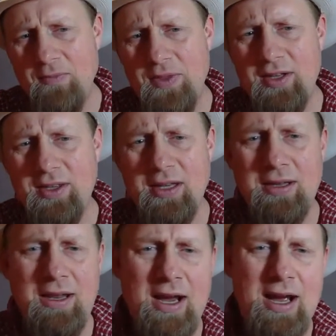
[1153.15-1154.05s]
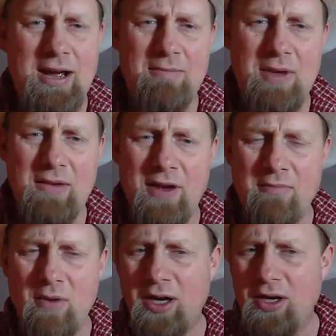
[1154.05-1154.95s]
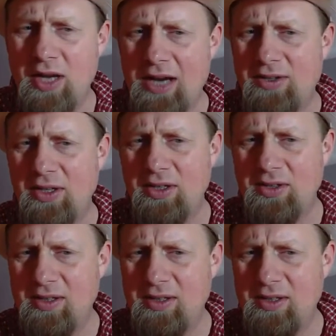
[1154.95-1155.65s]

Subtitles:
If everybody could actually,